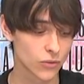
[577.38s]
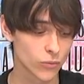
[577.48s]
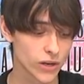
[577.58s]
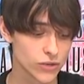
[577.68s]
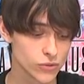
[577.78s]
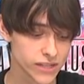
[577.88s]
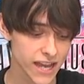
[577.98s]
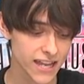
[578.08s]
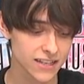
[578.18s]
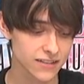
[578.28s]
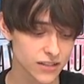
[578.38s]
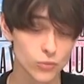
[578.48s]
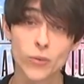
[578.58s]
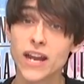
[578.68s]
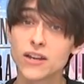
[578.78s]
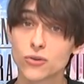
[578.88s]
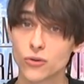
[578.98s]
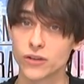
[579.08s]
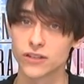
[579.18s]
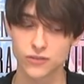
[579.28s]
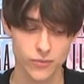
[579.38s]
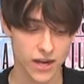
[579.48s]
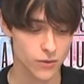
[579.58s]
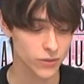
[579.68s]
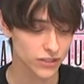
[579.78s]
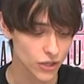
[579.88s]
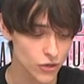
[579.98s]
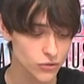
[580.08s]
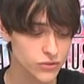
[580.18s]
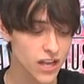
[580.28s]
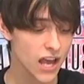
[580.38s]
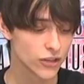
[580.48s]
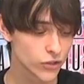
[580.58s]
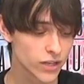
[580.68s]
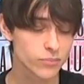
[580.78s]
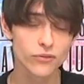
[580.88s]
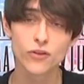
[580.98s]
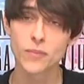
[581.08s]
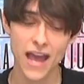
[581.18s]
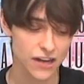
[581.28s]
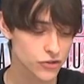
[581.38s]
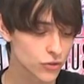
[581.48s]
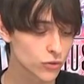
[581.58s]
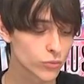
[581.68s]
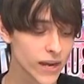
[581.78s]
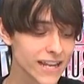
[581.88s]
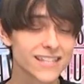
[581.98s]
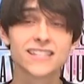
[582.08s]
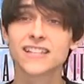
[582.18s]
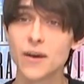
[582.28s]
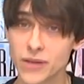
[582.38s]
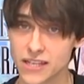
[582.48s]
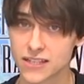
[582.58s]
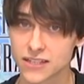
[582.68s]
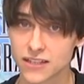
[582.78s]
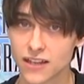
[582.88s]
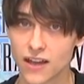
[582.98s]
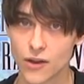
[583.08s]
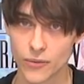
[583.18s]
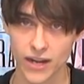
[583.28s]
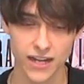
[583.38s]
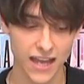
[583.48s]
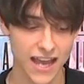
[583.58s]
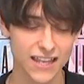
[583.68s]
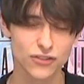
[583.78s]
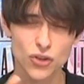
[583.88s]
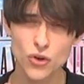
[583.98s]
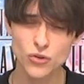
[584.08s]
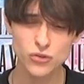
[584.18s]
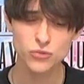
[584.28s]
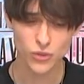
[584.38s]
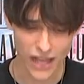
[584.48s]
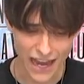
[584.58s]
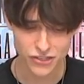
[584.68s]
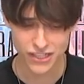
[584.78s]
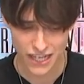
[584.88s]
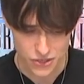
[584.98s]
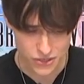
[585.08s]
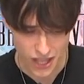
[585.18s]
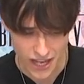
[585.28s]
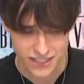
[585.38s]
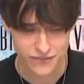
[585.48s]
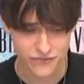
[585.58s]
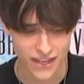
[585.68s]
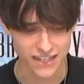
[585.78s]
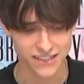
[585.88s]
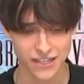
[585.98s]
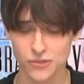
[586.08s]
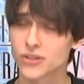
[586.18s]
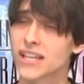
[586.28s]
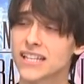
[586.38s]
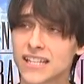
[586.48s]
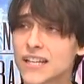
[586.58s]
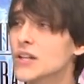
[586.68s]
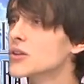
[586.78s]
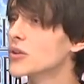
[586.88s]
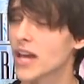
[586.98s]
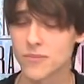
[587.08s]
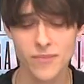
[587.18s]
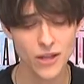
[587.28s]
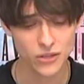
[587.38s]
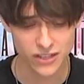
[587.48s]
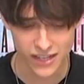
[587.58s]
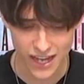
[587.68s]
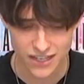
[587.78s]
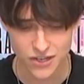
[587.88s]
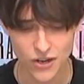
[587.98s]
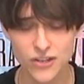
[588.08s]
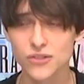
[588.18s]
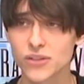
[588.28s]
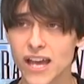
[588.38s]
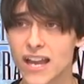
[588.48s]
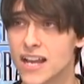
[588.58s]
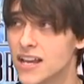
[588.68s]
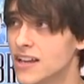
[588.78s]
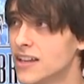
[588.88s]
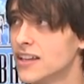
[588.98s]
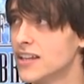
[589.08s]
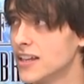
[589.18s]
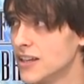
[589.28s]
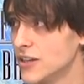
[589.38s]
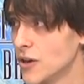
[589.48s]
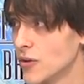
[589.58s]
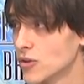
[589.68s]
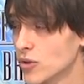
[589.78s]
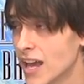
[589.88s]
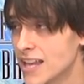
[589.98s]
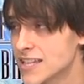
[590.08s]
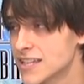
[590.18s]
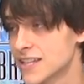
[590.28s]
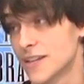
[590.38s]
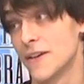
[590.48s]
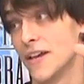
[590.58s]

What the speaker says: when you get the raid coins, right? With those, you can perform actual raid summons, right? And those will actually get you lots of things. Like you'll get Gil, you'll get Metal Gigantars, you'll get, you'll get